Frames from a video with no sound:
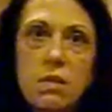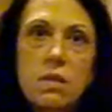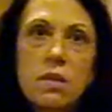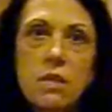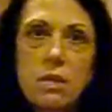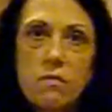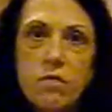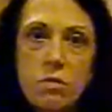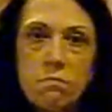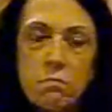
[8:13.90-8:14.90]
silver.
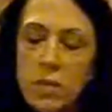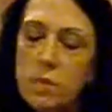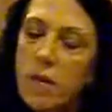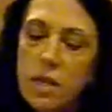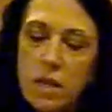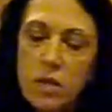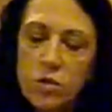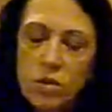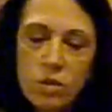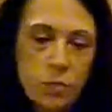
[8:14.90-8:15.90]
My nails are
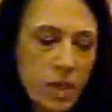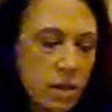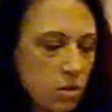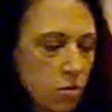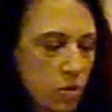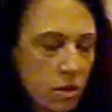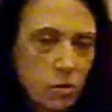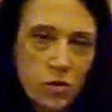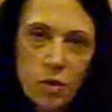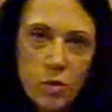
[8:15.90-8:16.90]
still painted green
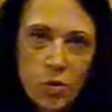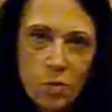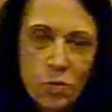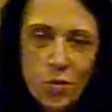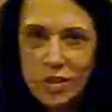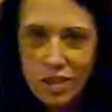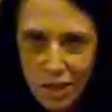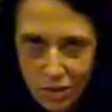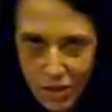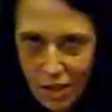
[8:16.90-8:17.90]
from the Poison Ivy
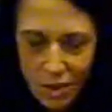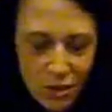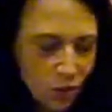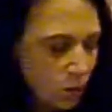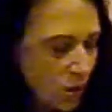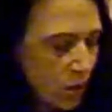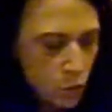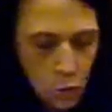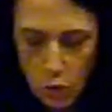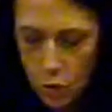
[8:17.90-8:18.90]
costume that I wore
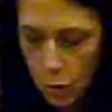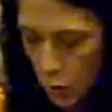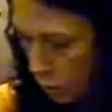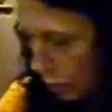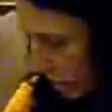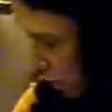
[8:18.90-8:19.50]
along with him.